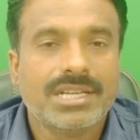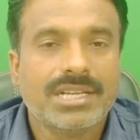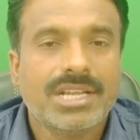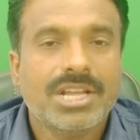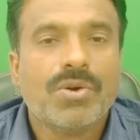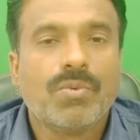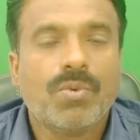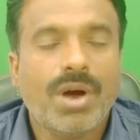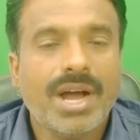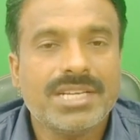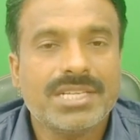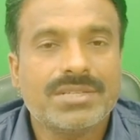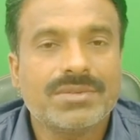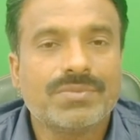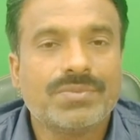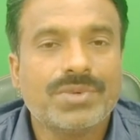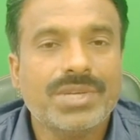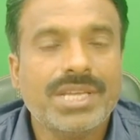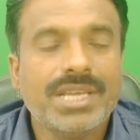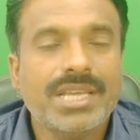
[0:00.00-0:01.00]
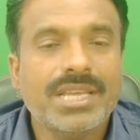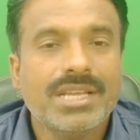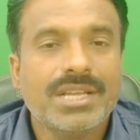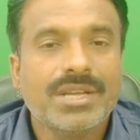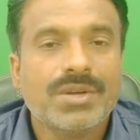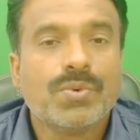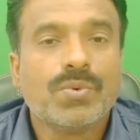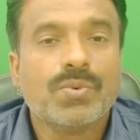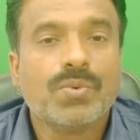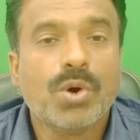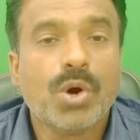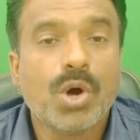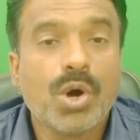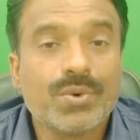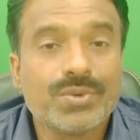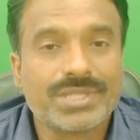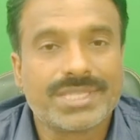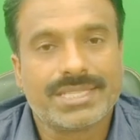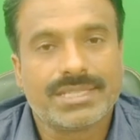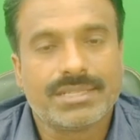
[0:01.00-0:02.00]
what we
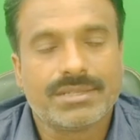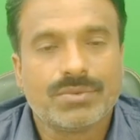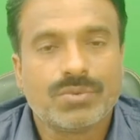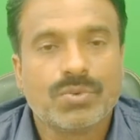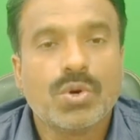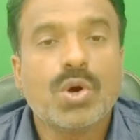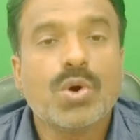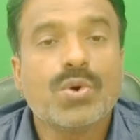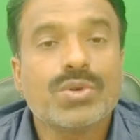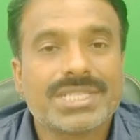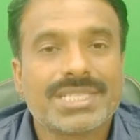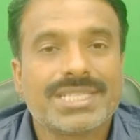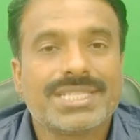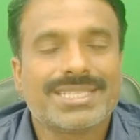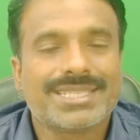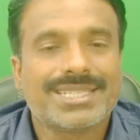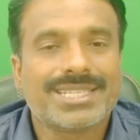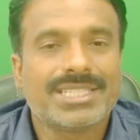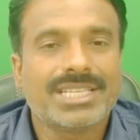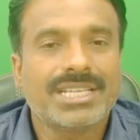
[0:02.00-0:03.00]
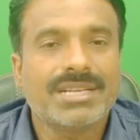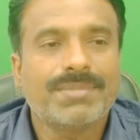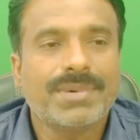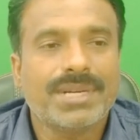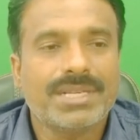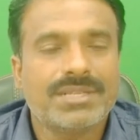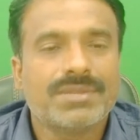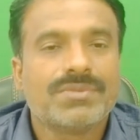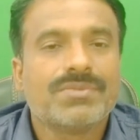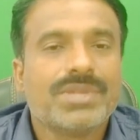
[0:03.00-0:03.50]
owes is nothing but